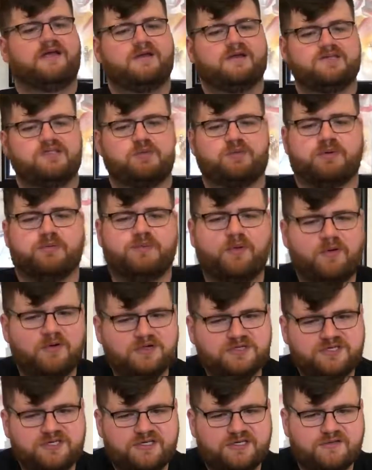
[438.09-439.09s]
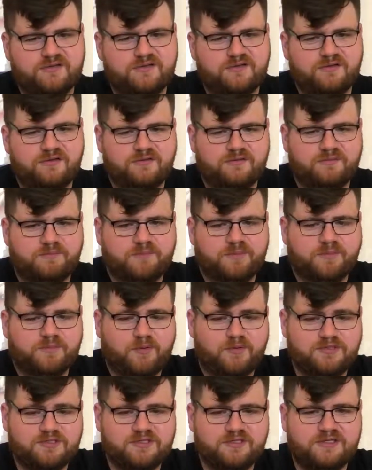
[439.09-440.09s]
So
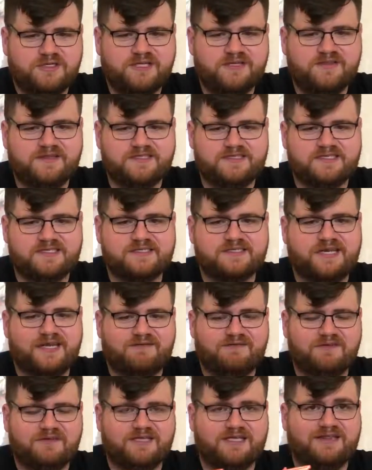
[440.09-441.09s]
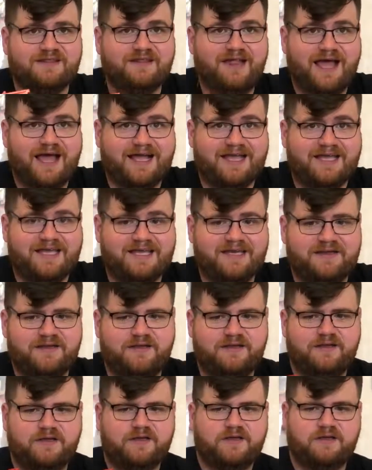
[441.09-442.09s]
proportionally, this is definitely
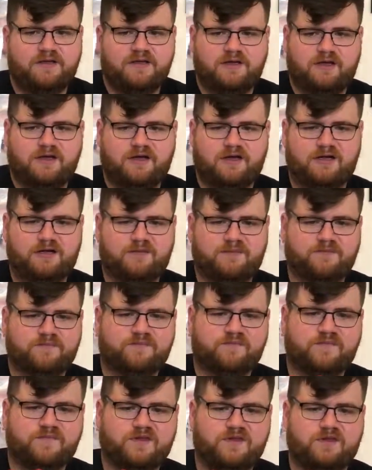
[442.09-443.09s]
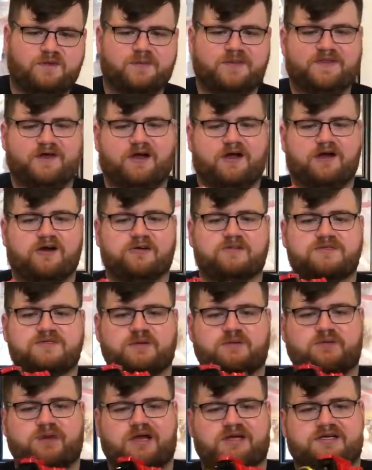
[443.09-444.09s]
lacking. You know, I mean, the arms
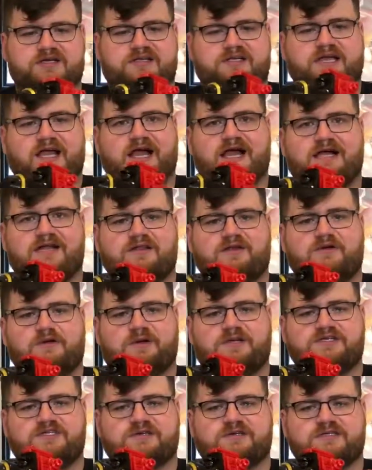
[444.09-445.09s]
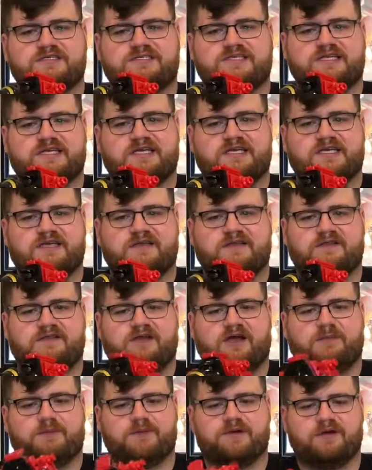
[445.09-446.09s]
are practically hollow, as you can see,
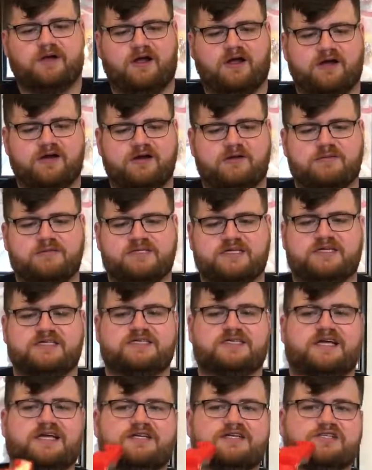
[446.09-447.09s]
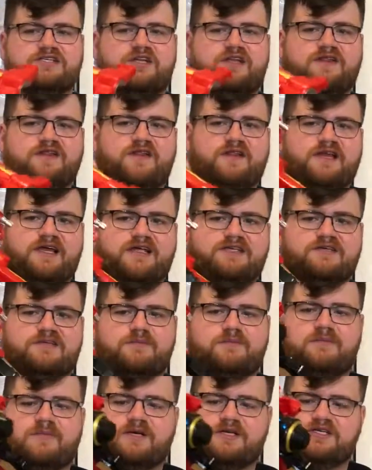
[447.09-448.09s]
the upper arms, and the legs
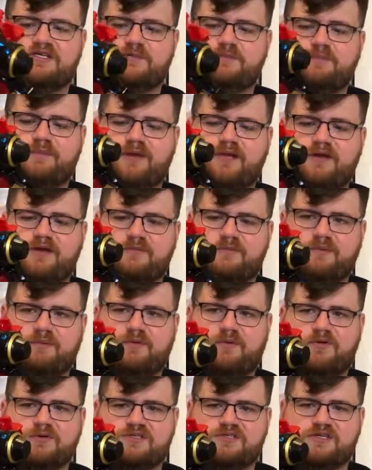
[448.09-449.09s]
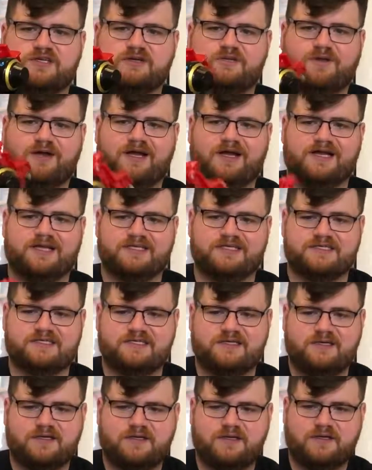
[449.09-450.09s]
are much bigger proportionate wise.
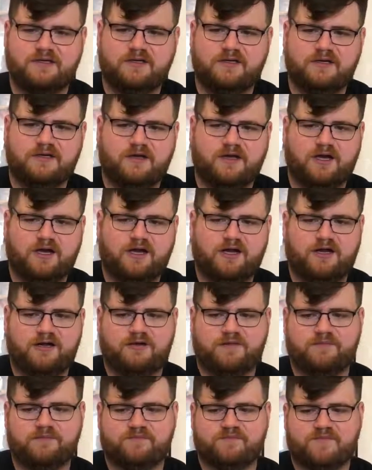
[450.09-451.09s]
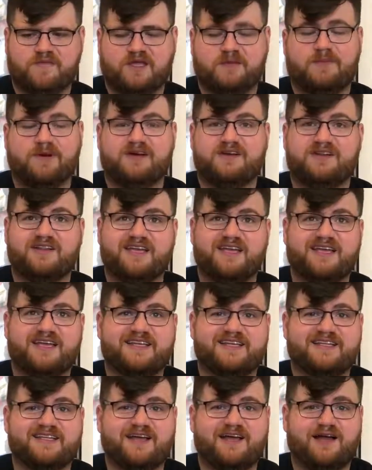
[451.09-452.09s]
Compared to
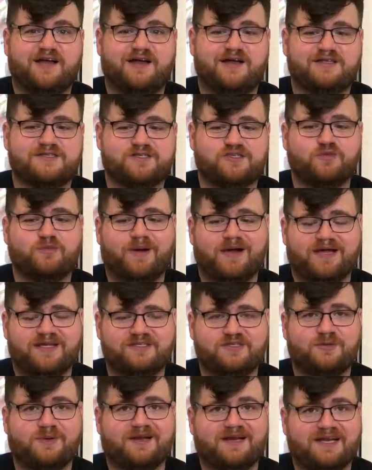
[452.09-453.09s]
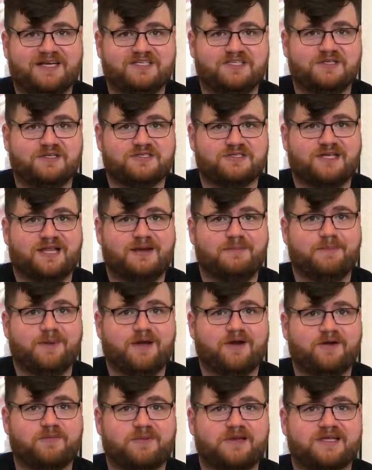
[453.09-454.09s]
like Zuban. Zuban actually looks a lot
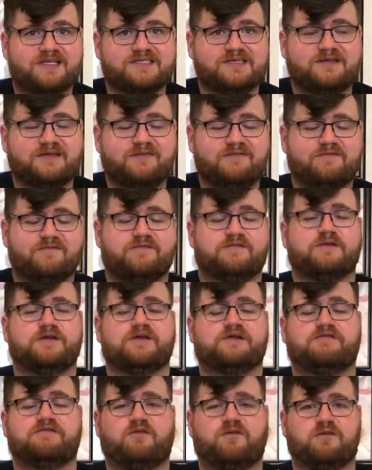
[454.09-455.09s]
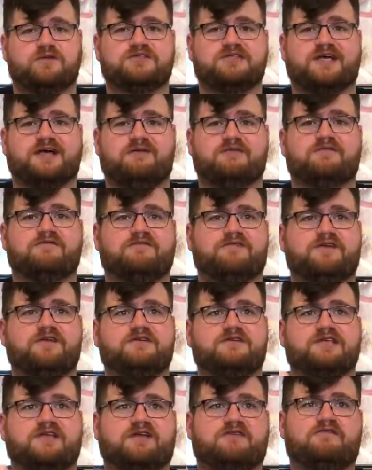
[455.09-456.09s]
better because it really folds out and
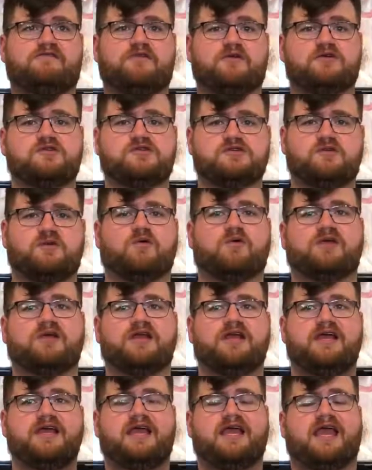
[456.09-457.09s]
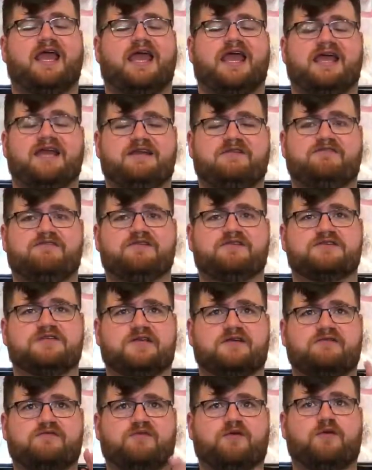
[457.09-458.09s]
feels like a full sword, and it feels
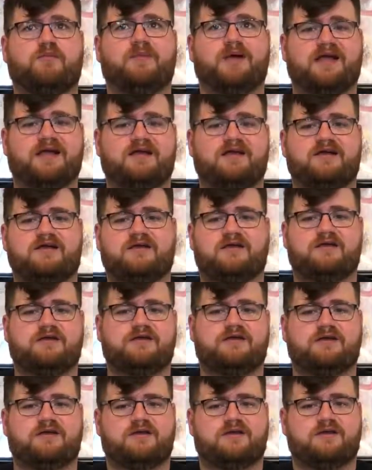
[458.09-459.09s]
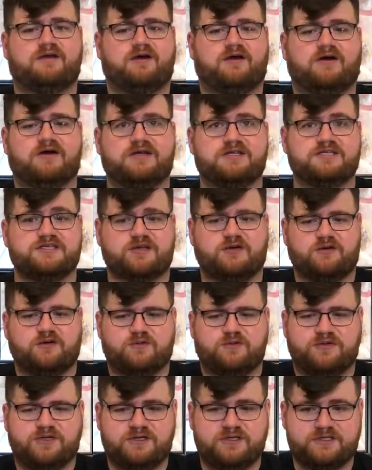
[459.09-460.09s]
like a full mecha on its
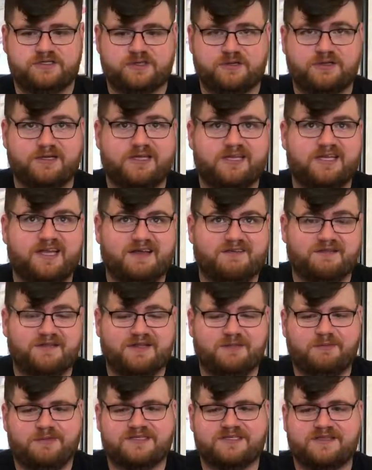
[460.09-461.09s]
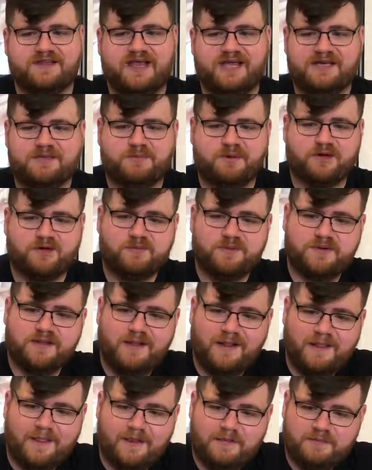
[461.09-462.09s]
own. So it definitely wins in that
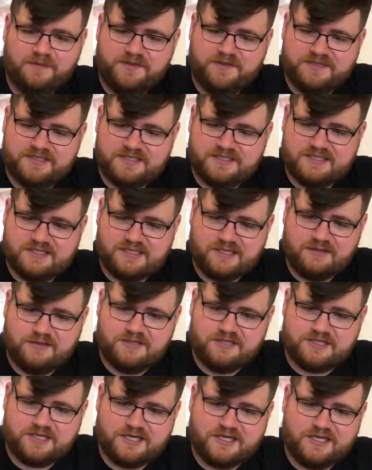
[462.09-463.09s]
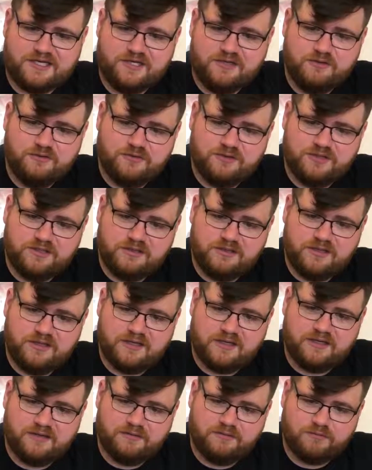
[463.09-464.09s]
department. But this is still just a cute little
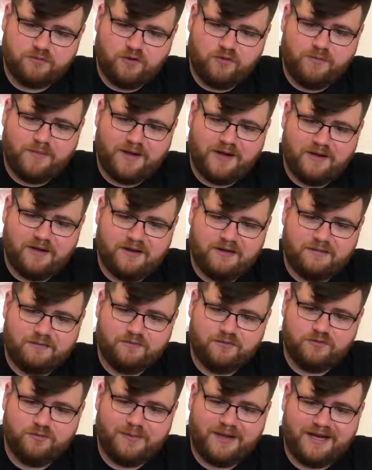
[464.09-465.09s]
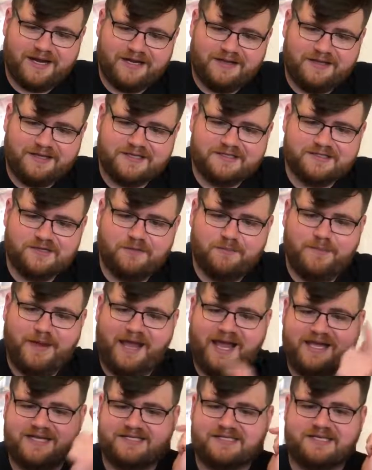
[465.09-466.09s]
robot. I like his little
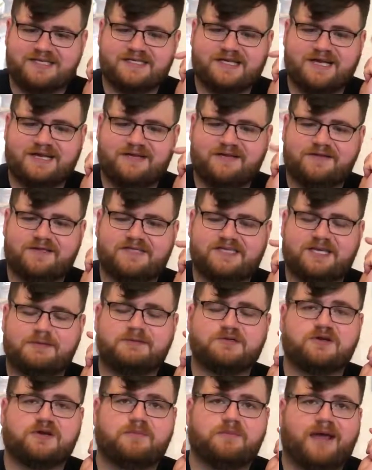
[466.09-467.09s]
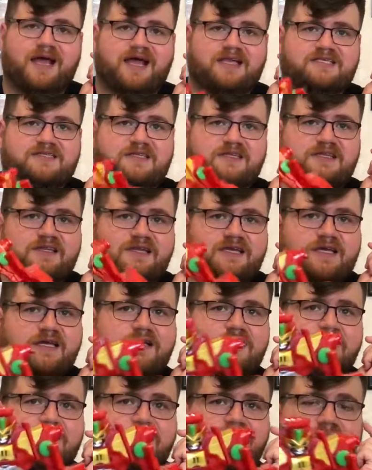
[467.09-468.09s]
mask. He's got the same sort of mask that
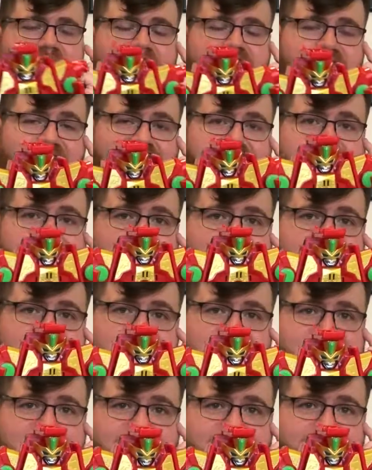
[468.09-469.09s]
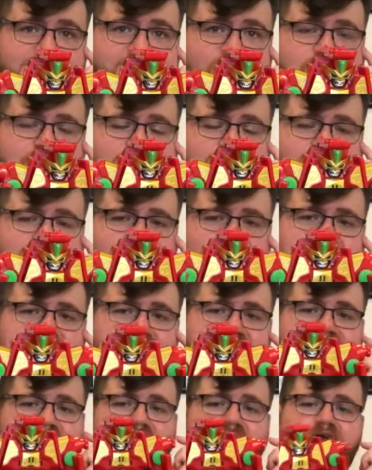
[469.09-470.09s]
the Phantom Thieves have before they
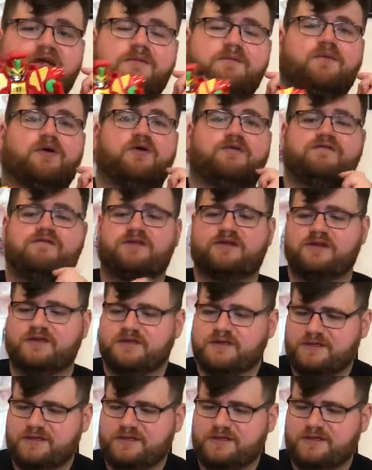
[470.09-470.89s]
morphed.